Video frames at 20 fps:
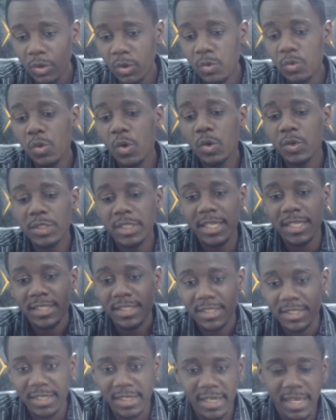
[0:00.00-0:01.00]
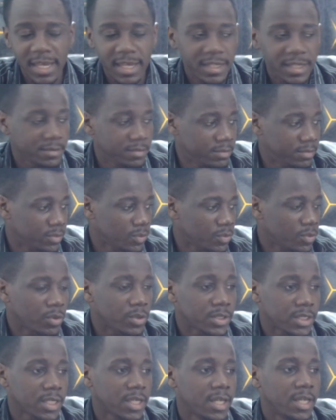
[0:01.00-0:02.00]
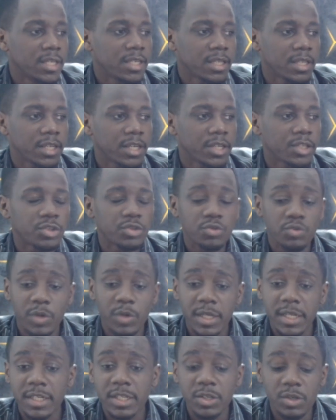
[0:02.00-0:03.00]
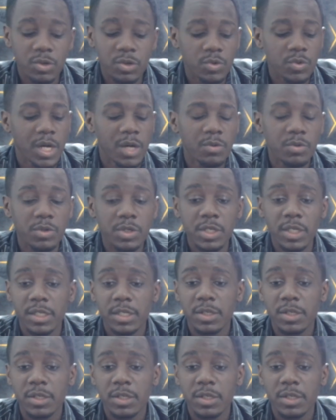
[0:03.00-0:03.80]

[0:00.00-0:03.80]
was a train ground